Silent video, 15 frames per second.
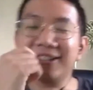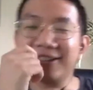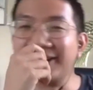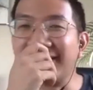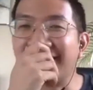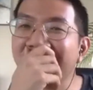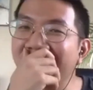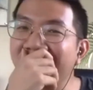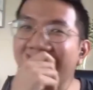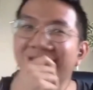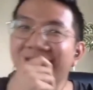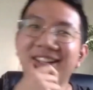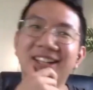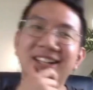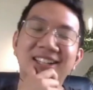No,
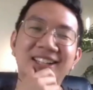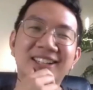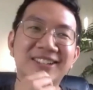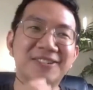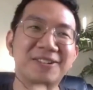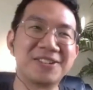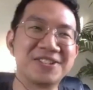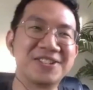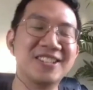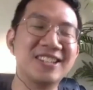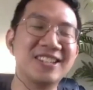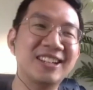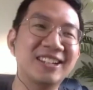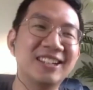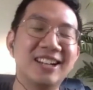I got the question.
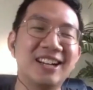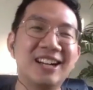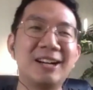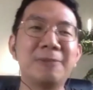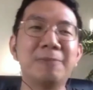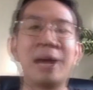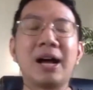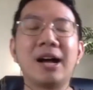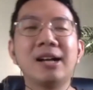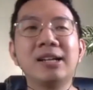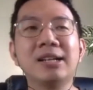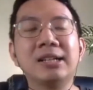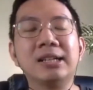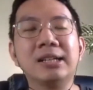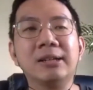
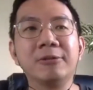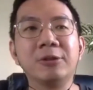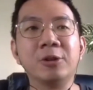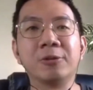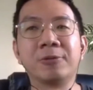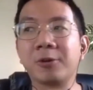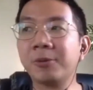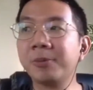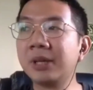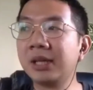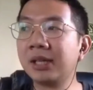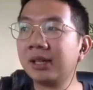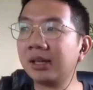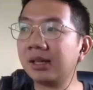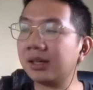Yeah. For
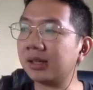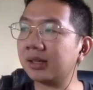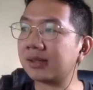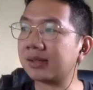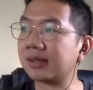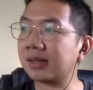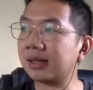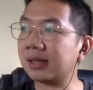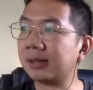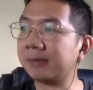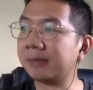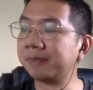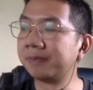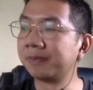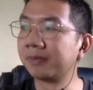me, it's, I
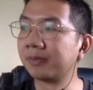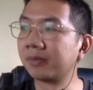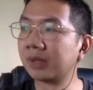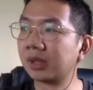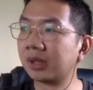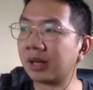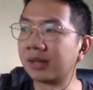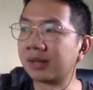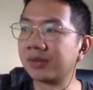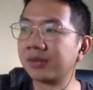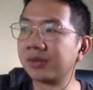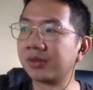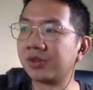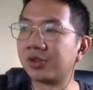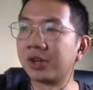guess this
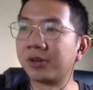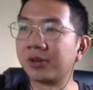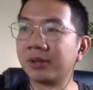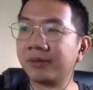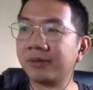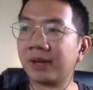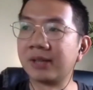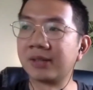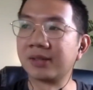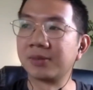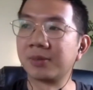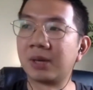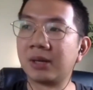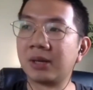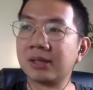is general advice as
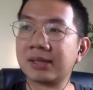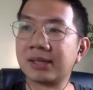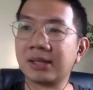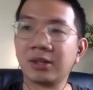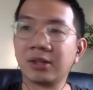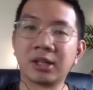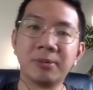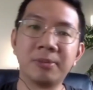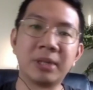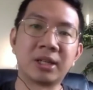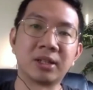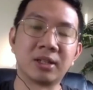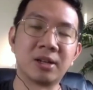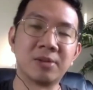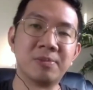well, is that you're going to make a
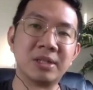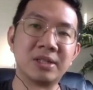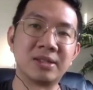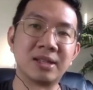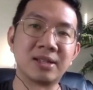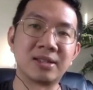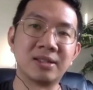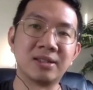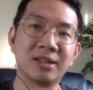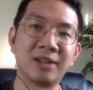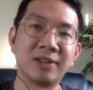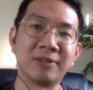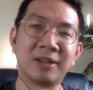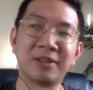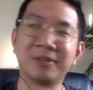lot of mistakes in
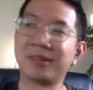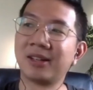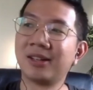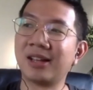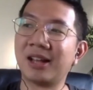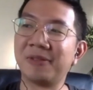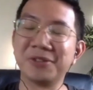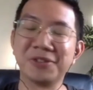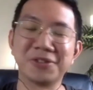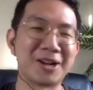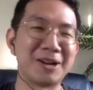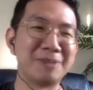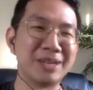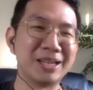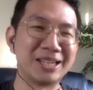life. I haven't
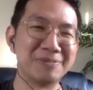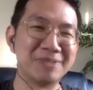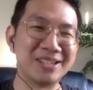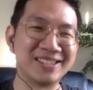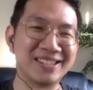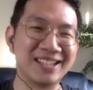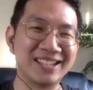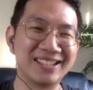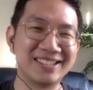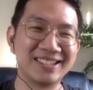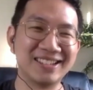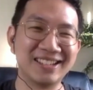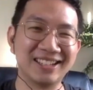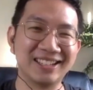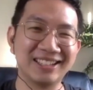stopped making mistakes,
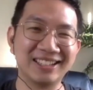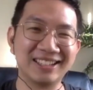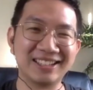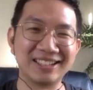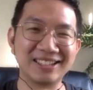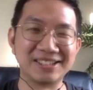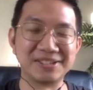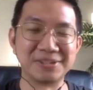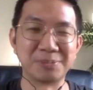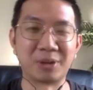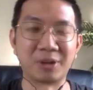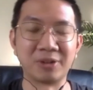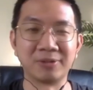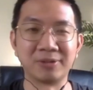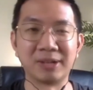and I think it's just
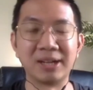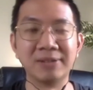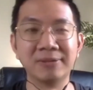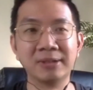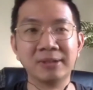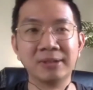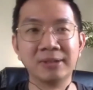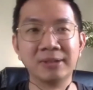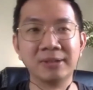part of life.